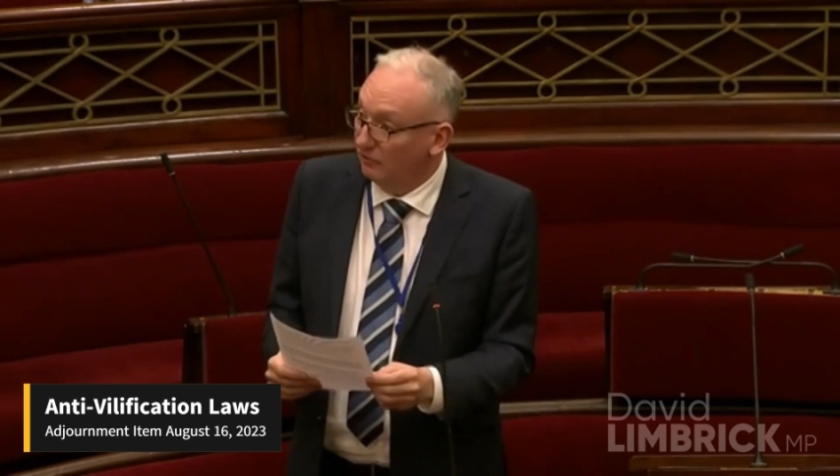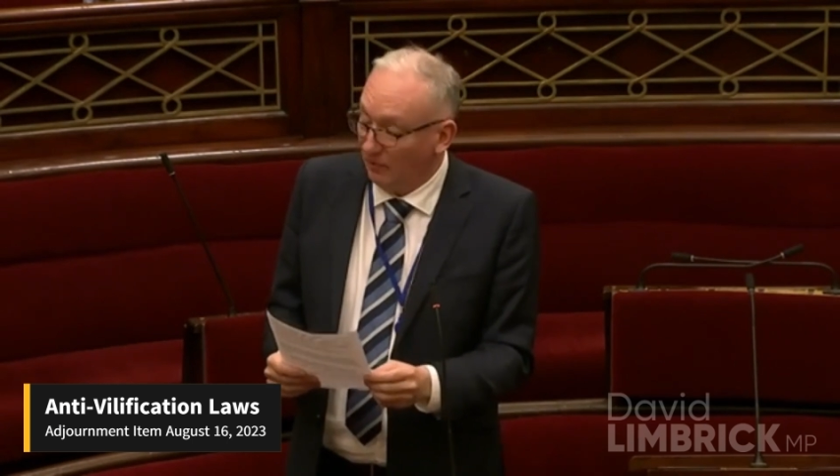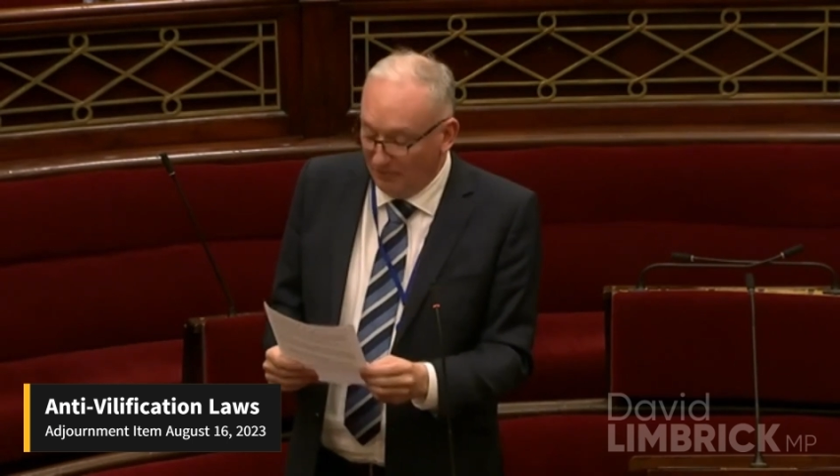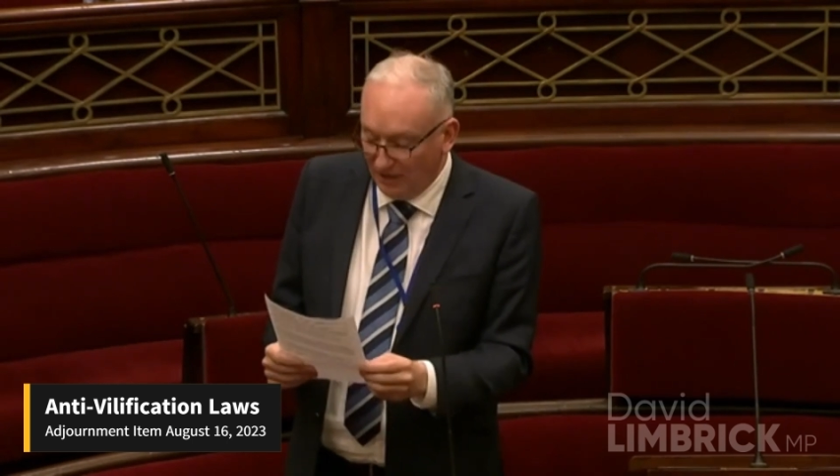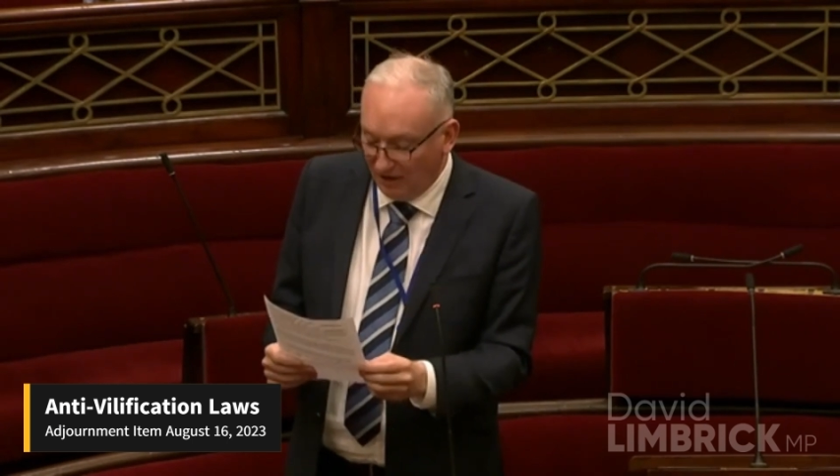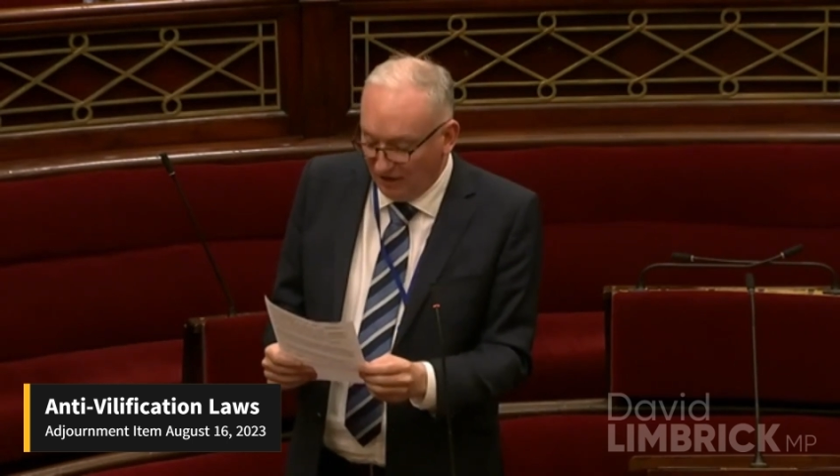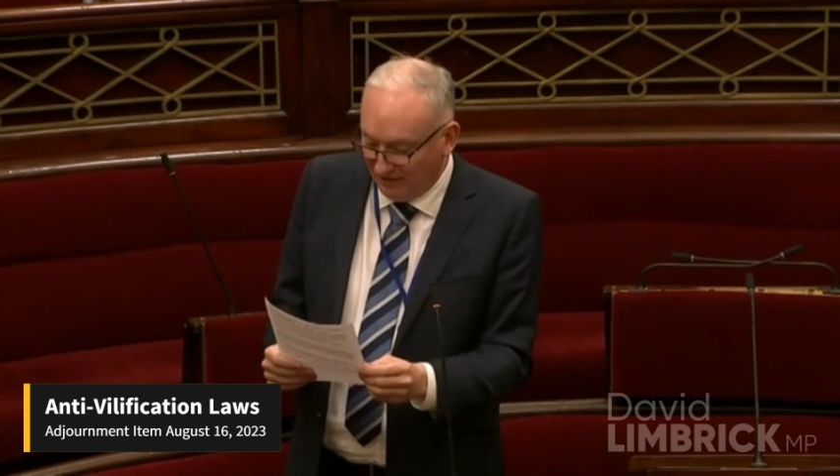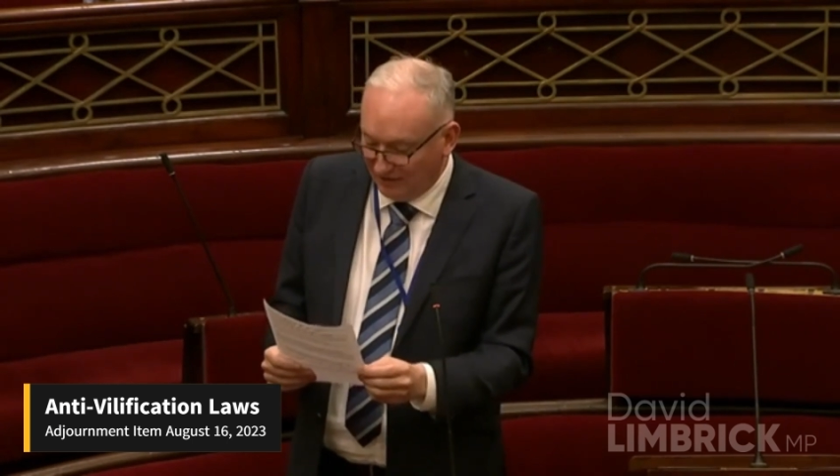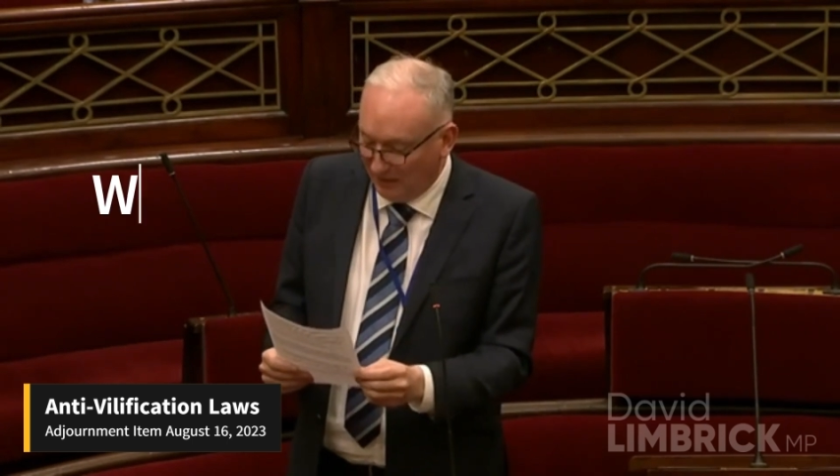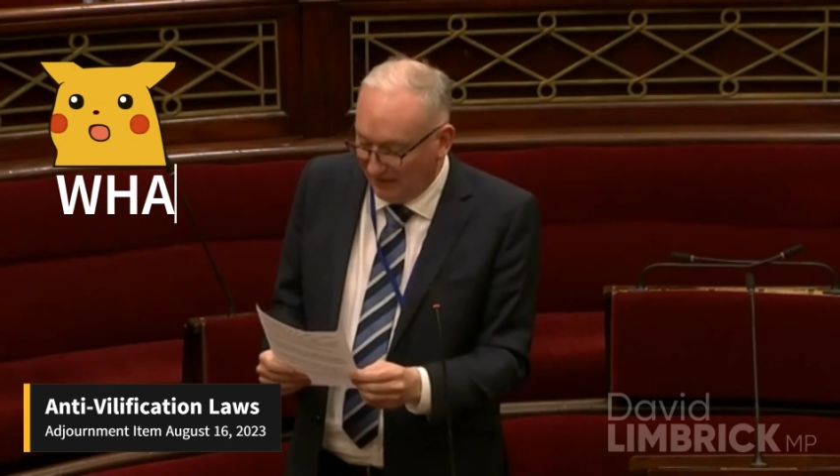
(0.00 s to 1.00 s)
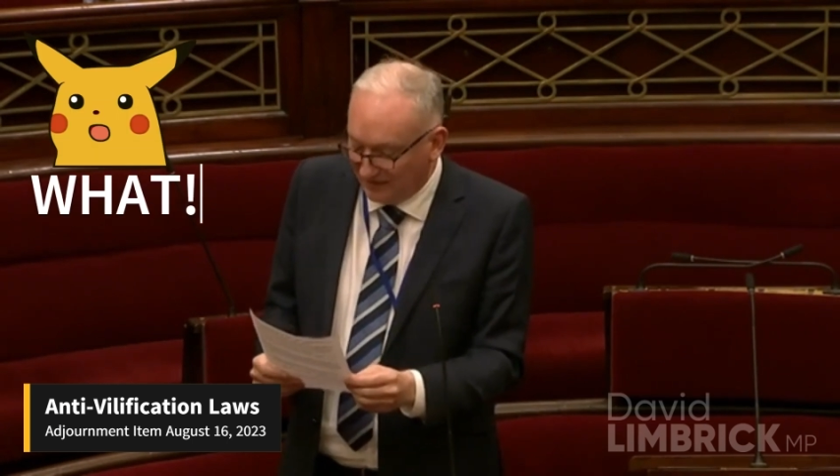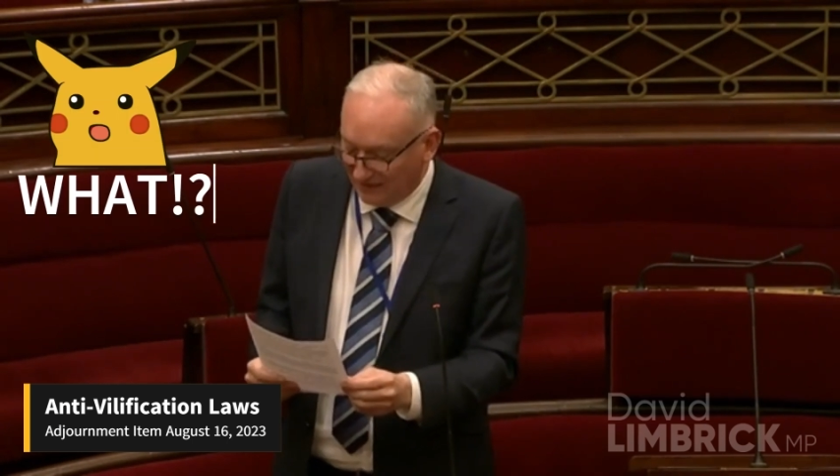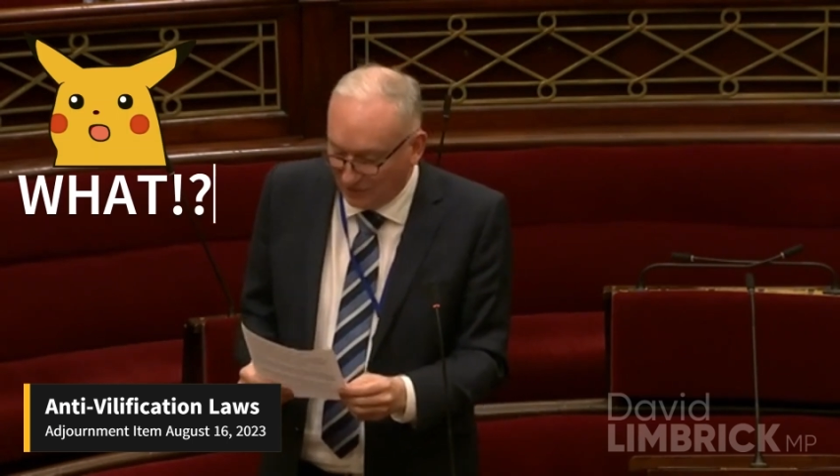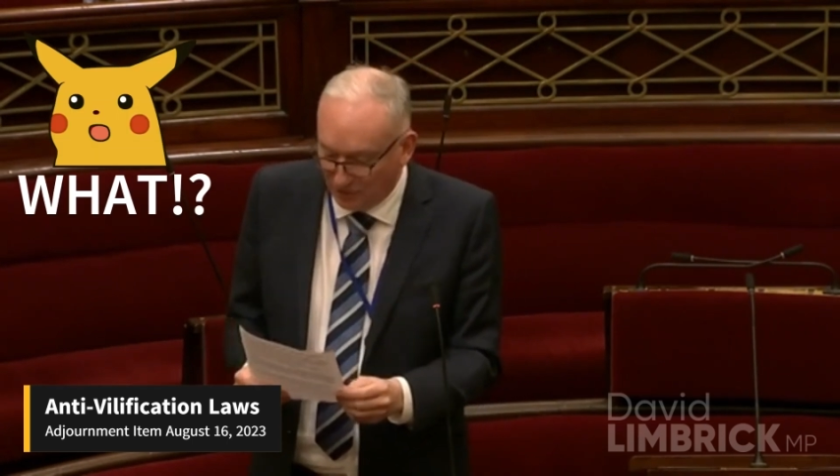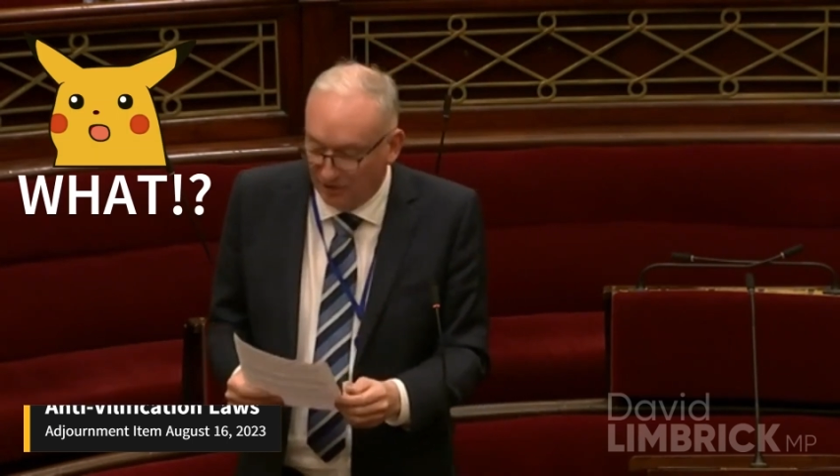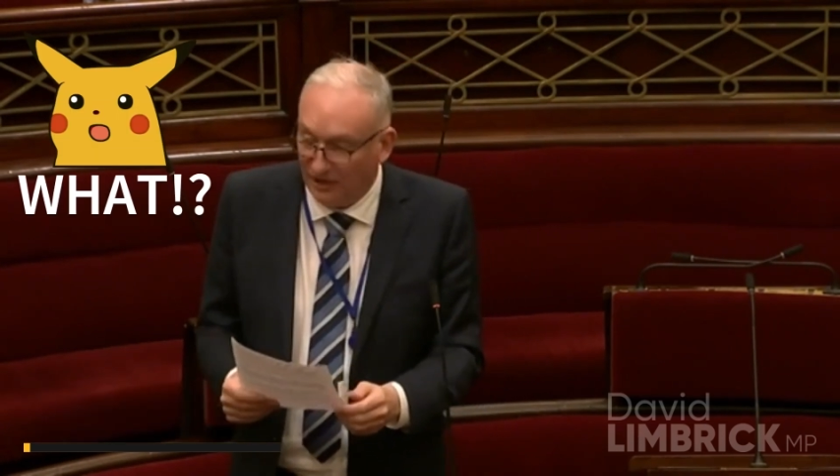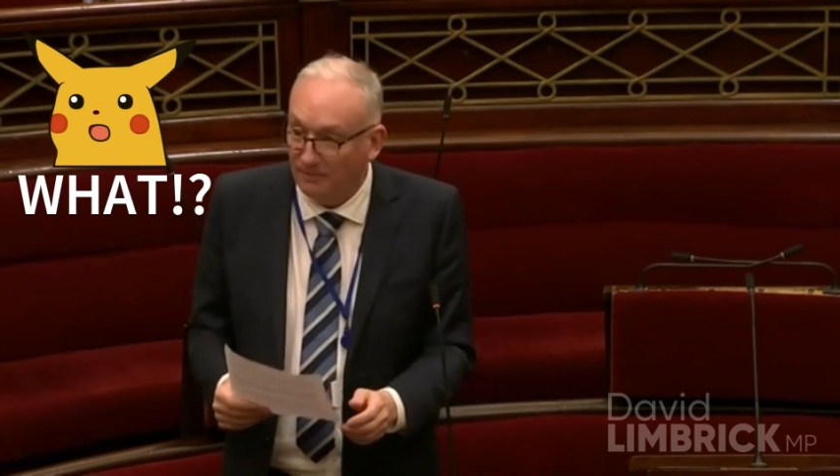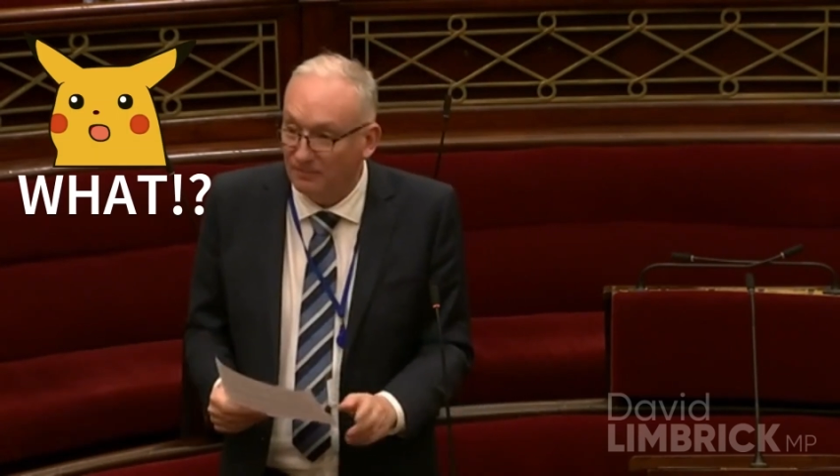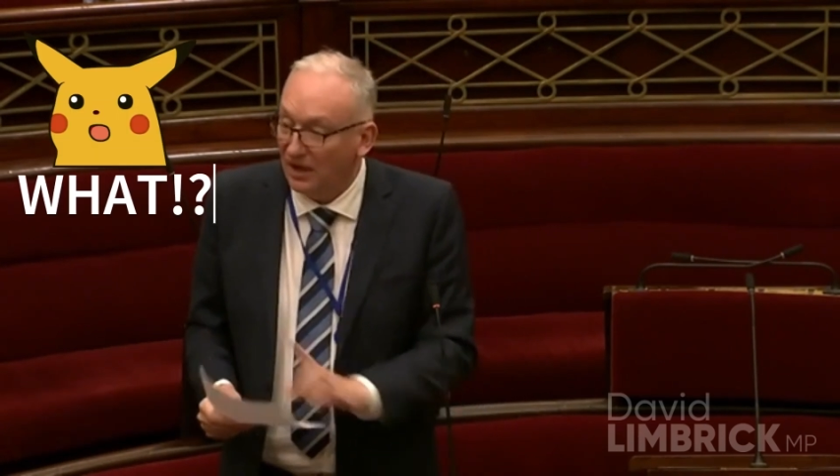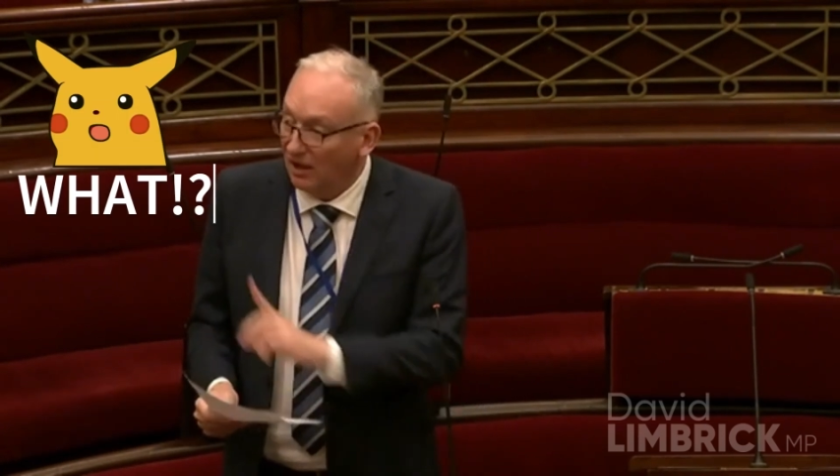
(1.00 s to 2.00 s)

from the early 20th century